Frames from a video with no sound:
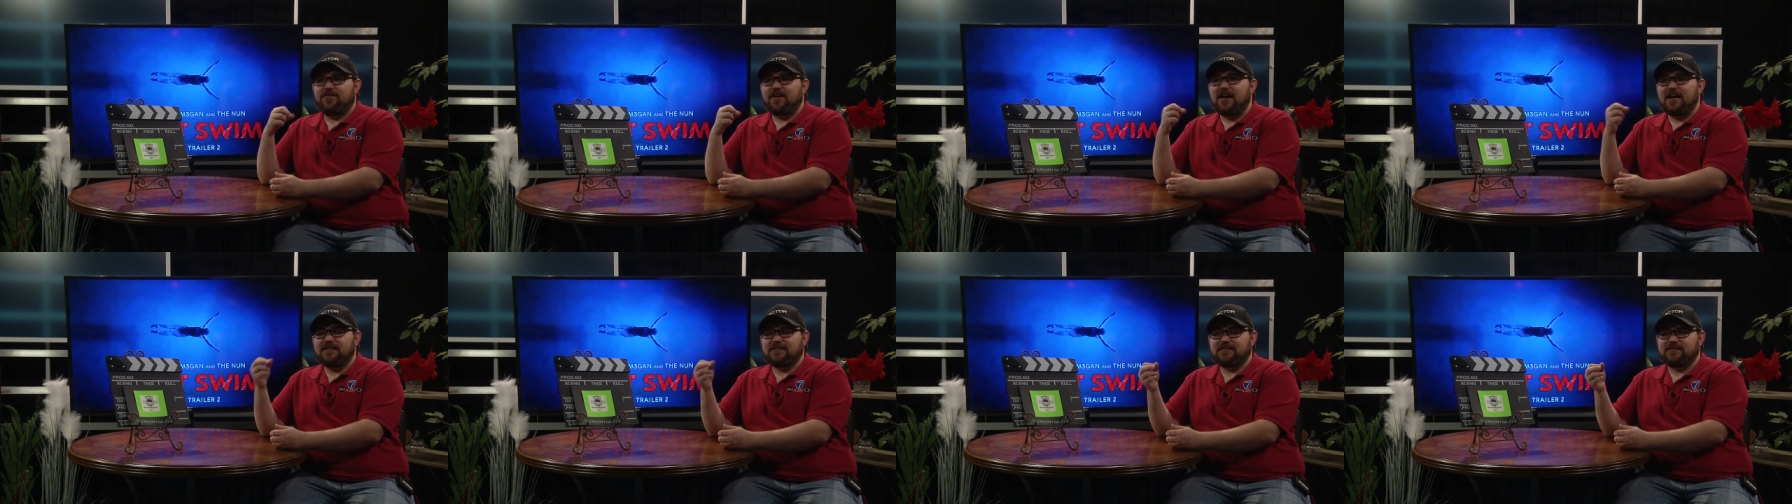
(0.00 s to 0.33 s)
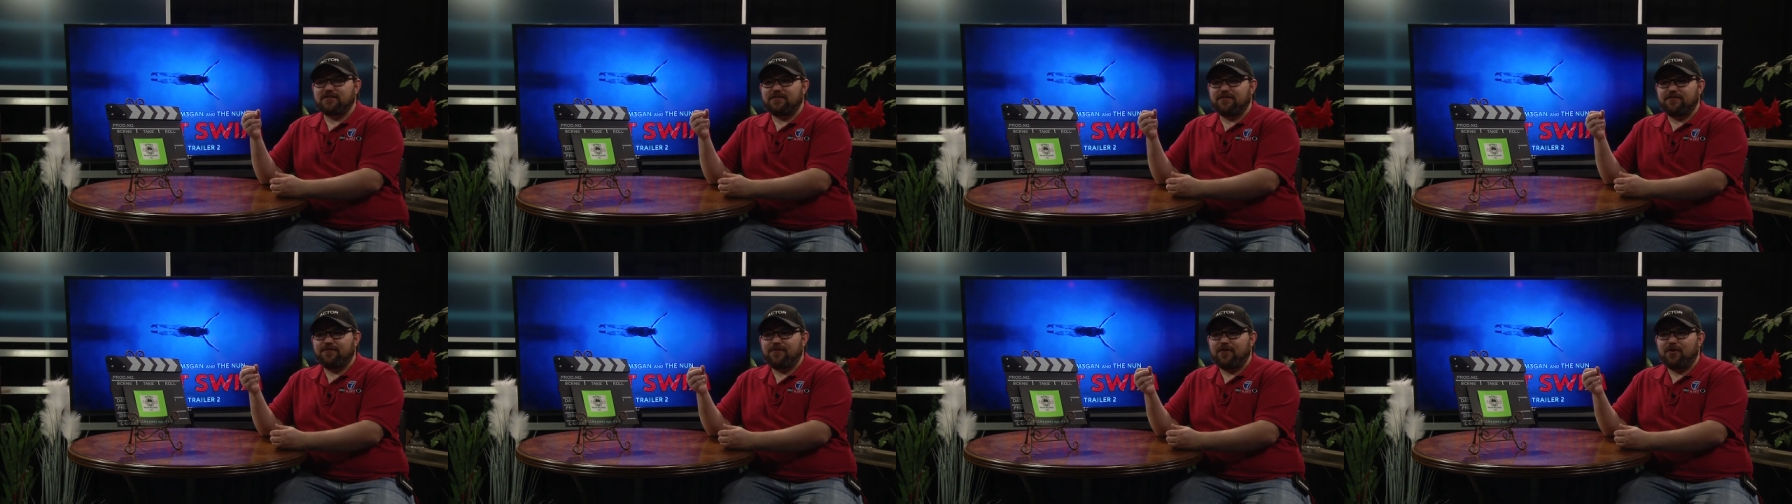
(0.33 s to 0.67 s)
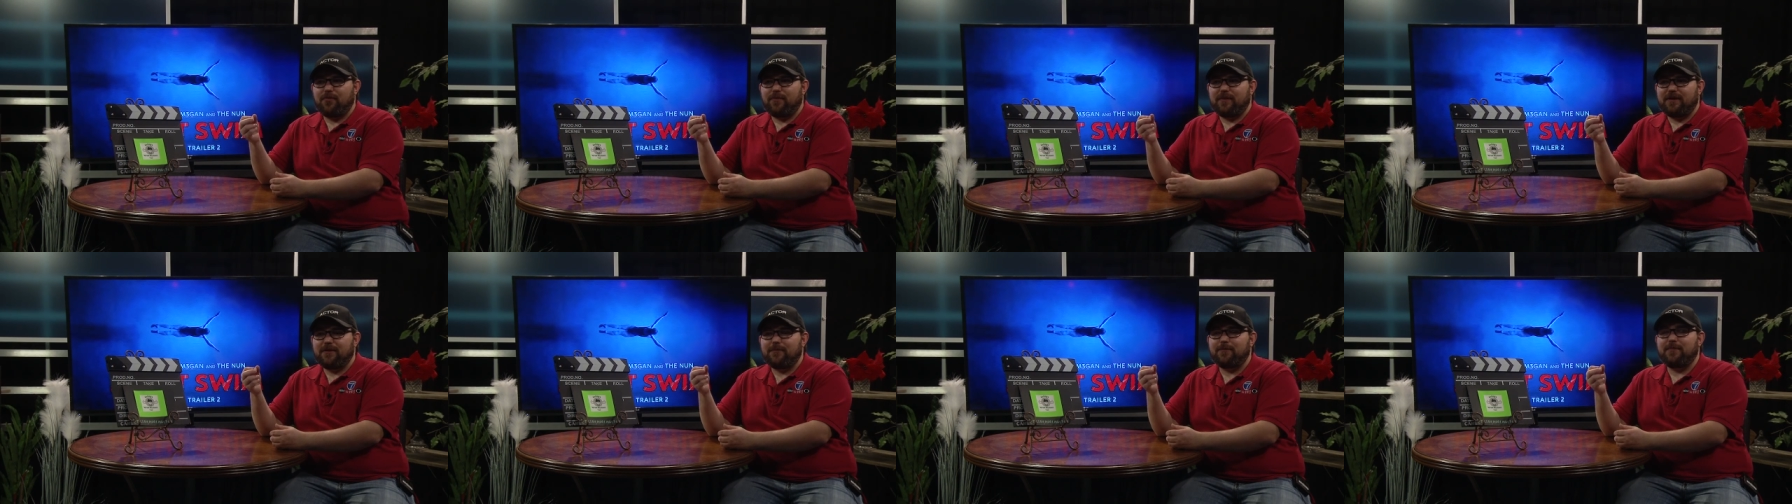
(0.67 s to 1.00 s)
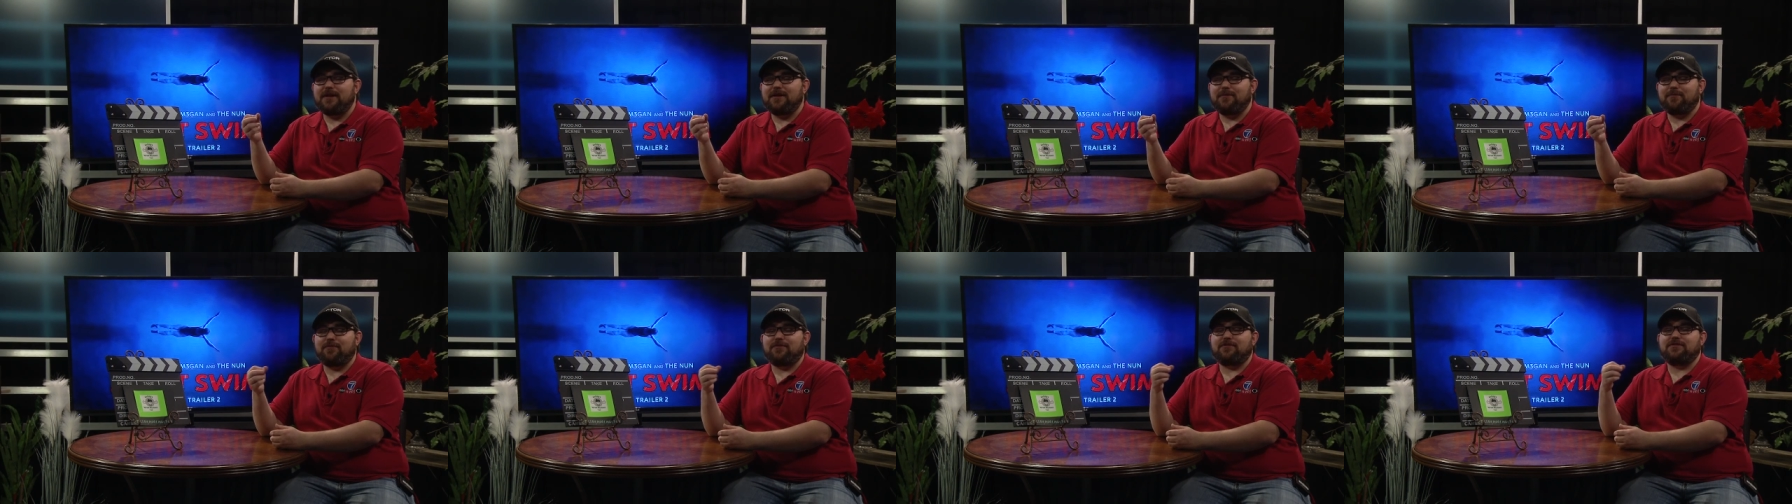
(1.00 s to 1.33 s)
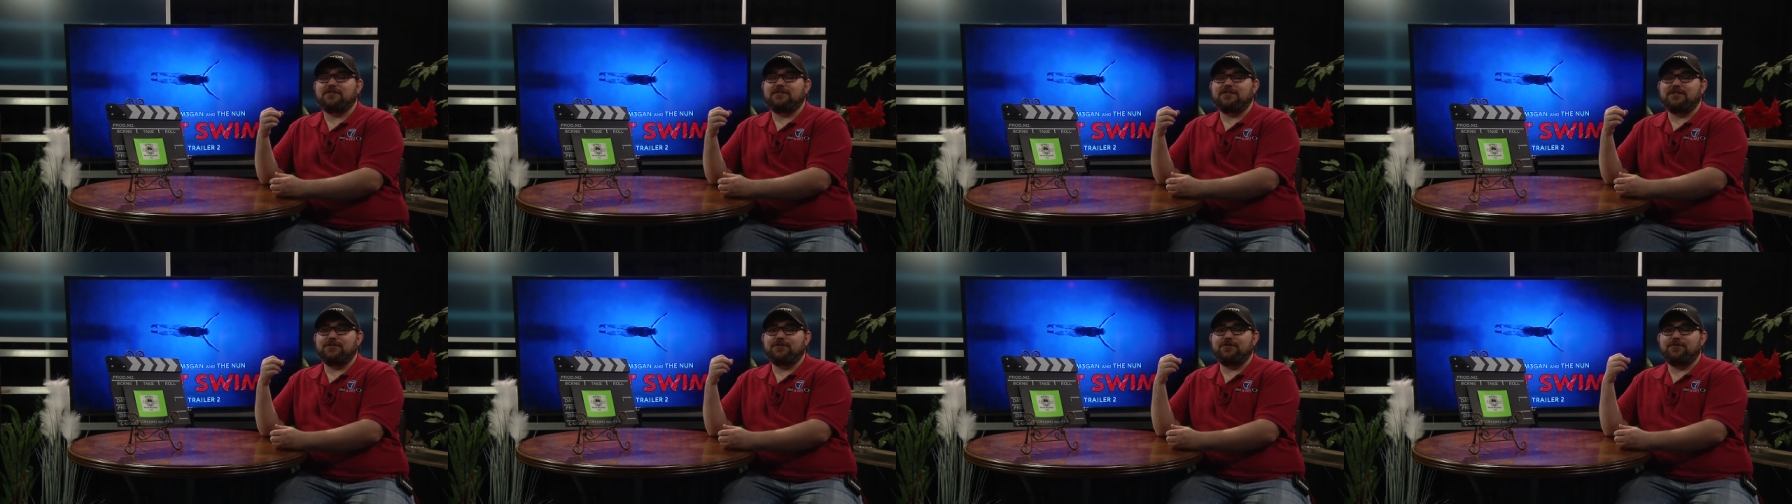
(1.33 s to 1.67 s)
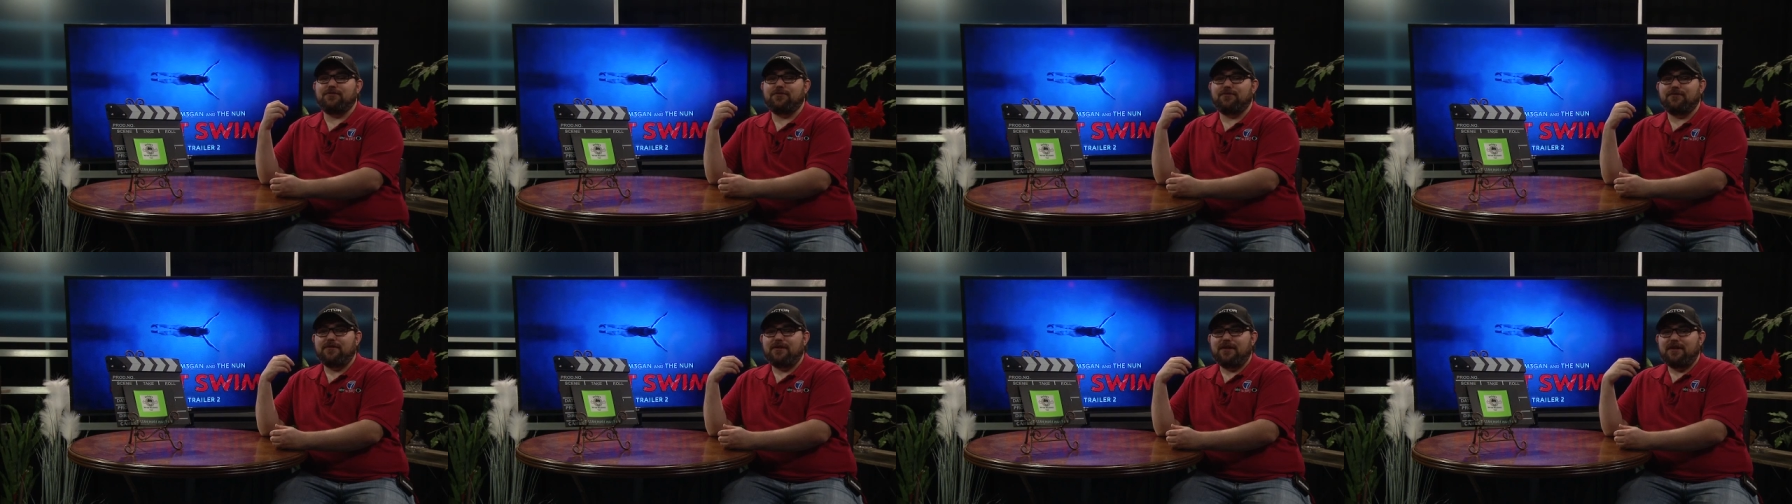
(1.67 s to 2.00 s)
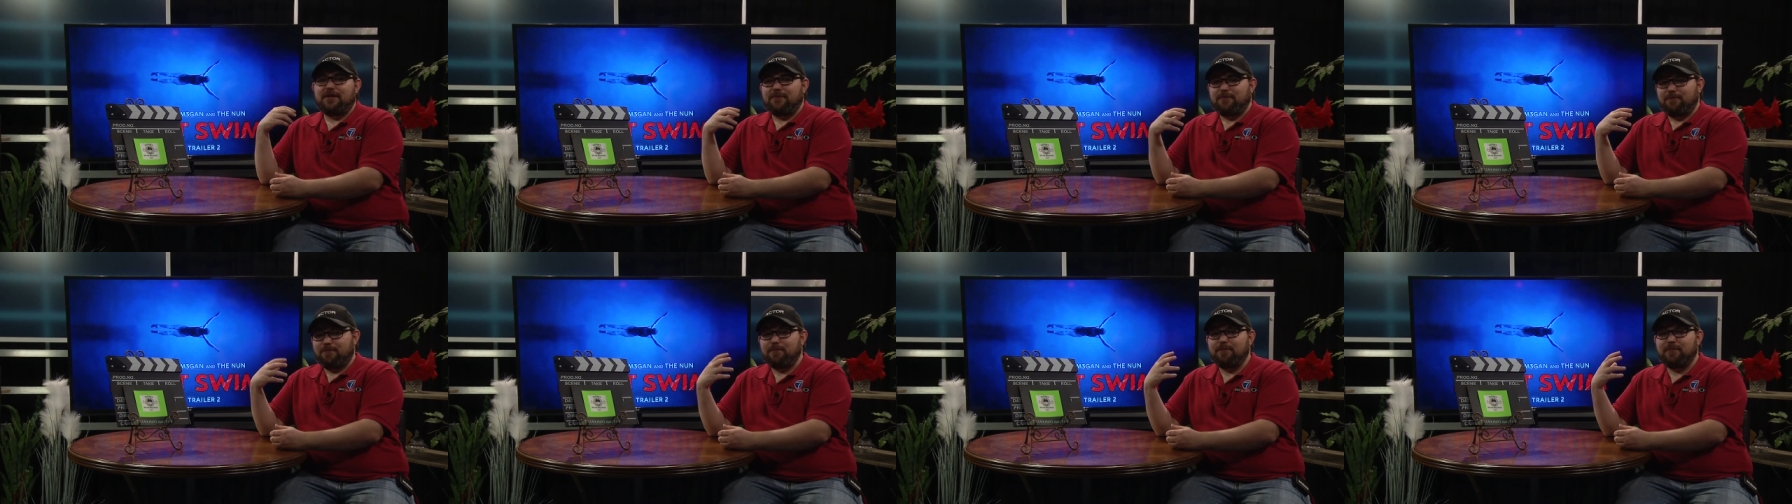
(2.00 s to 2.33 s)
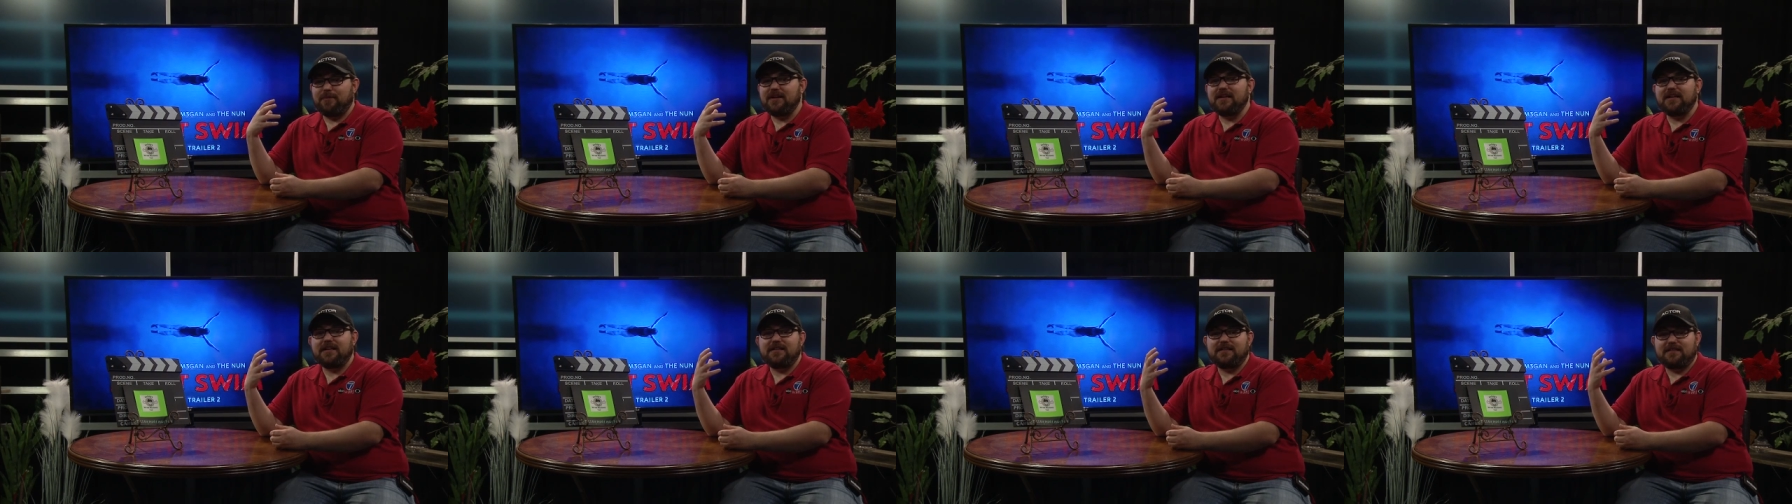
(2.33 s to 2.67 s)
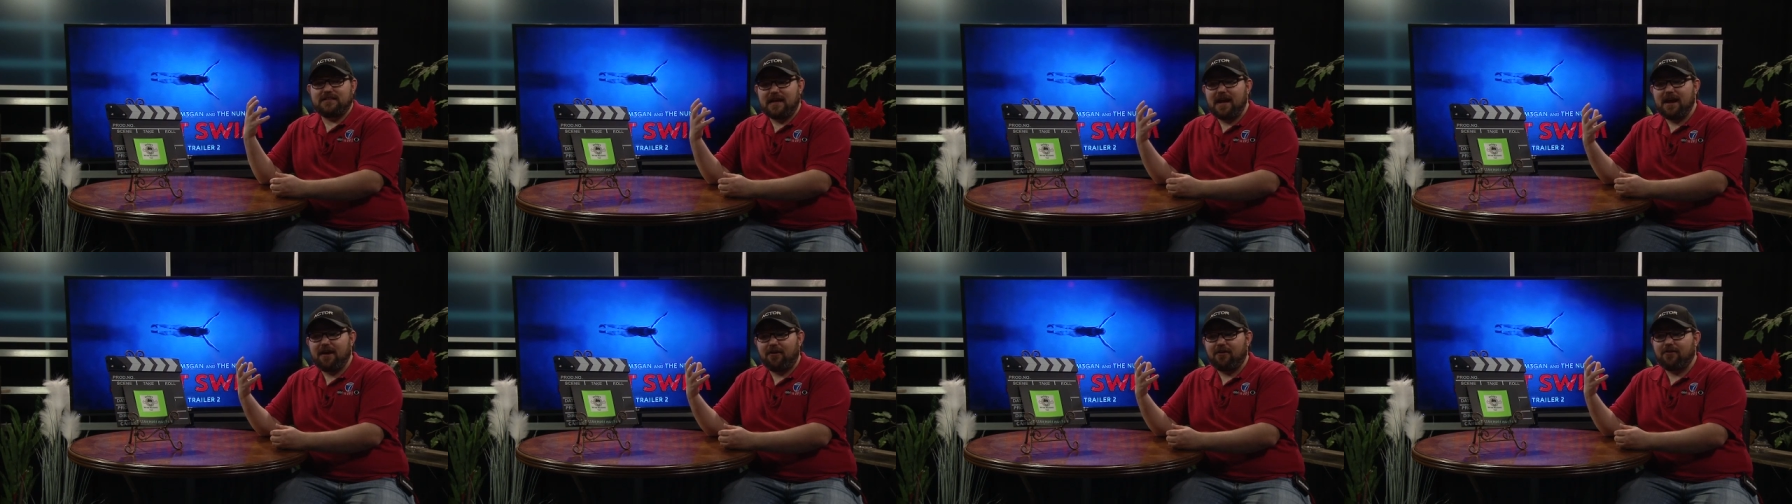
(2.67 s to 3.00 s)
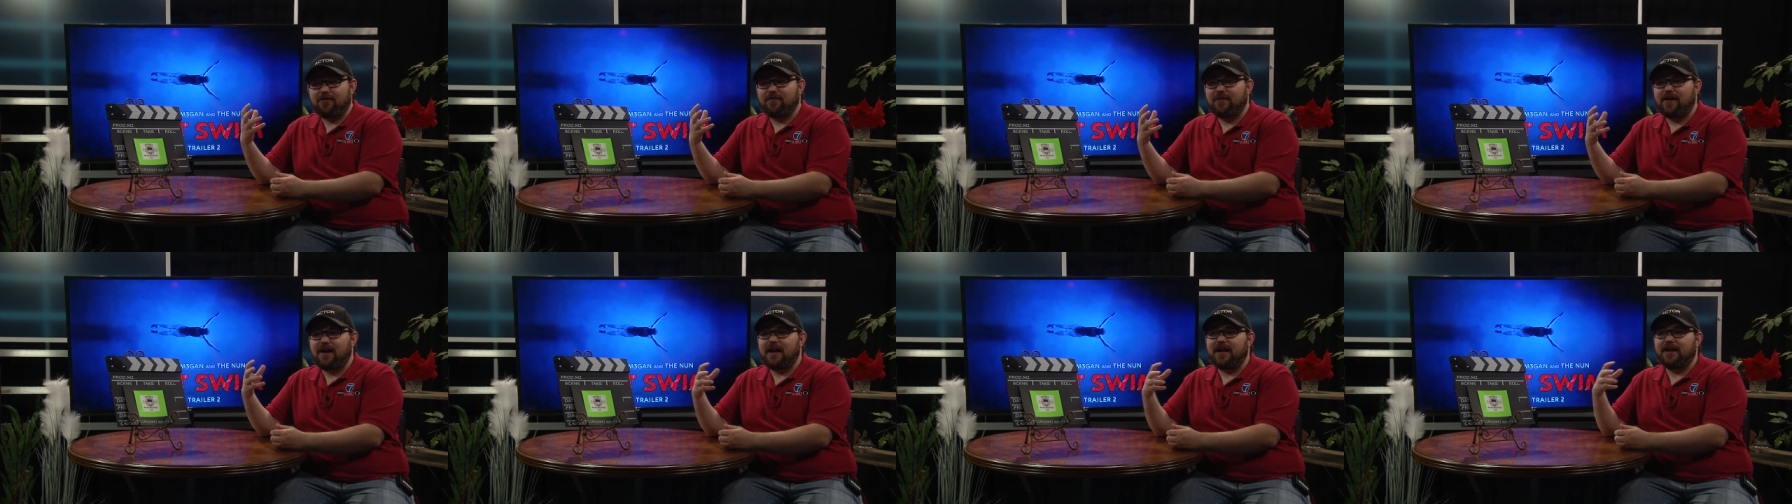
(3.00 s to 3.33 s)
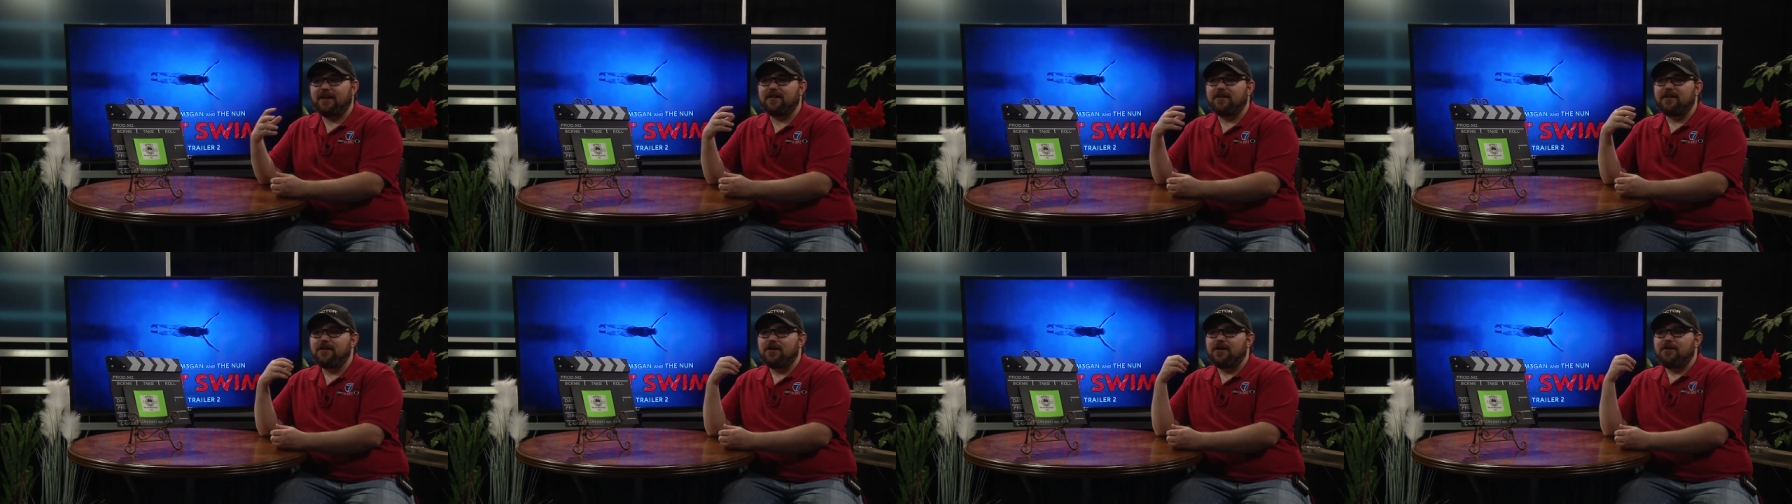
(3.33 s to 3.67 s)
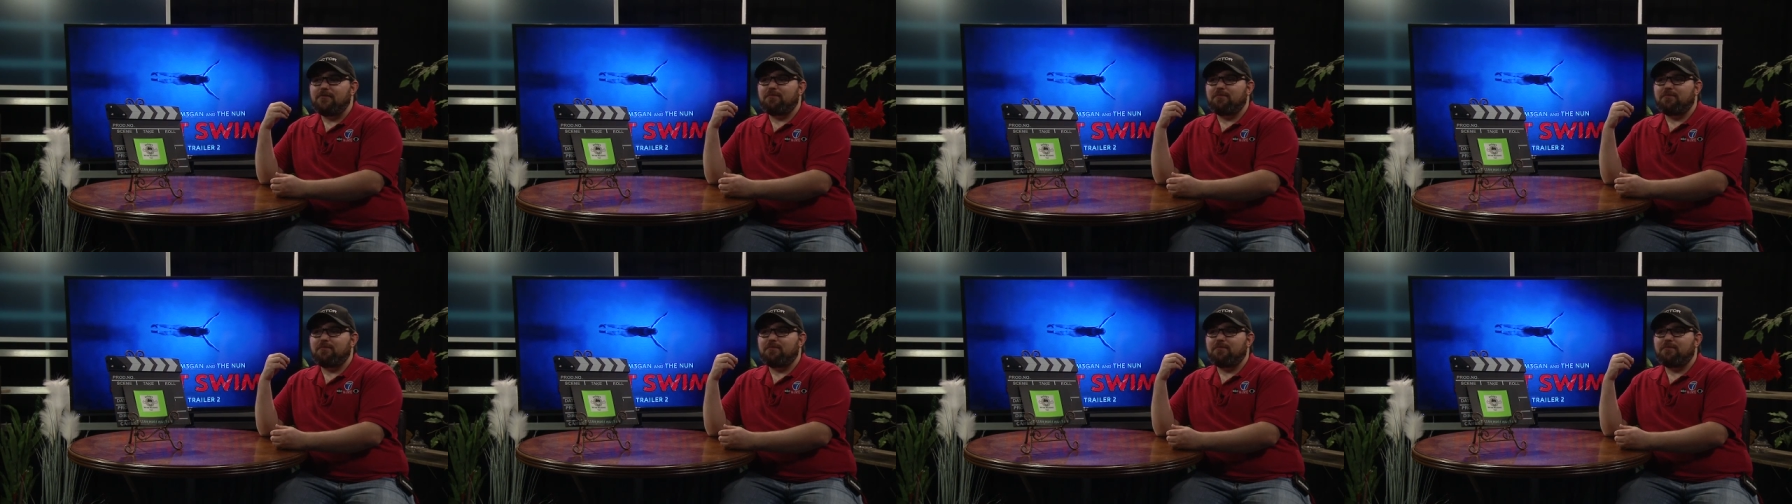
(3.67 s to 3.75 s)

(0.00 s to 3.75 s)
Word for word: thalassophobia people to be terrified.